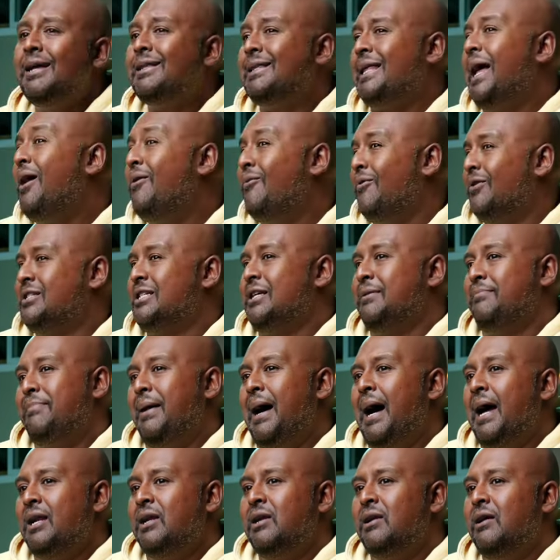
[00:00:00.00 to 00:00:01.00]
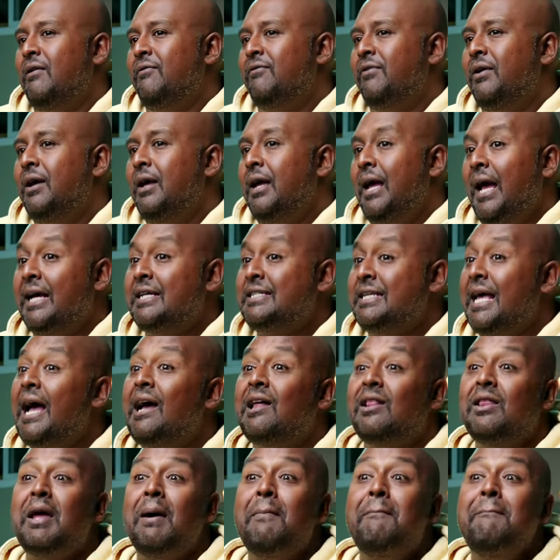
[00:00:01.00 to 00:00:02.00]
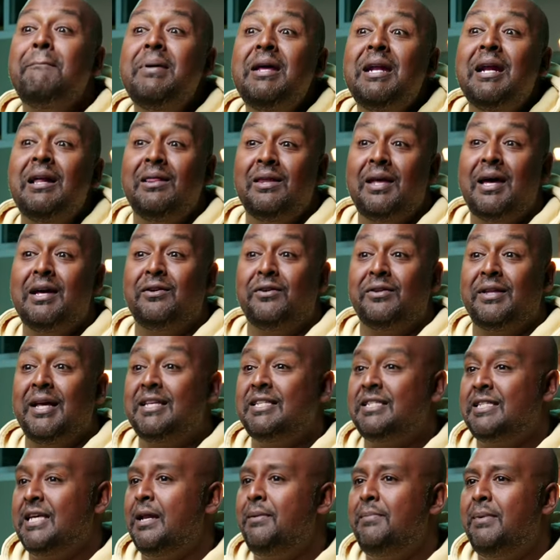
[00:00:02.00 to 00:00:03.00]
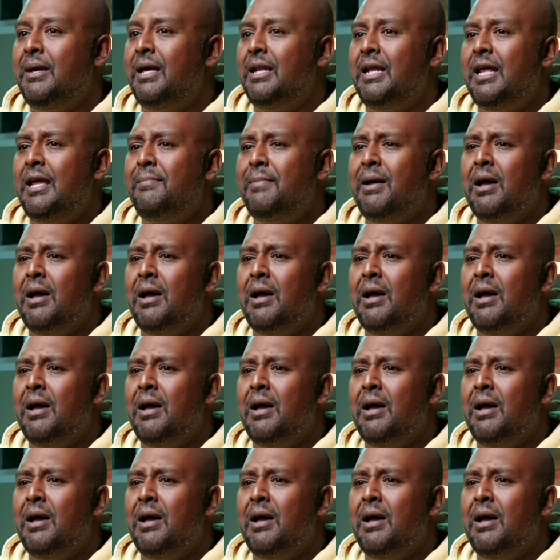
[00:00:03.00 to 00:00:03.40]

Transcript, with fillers: But like, that wasn't bad enough. Exactly a minute later, they send me an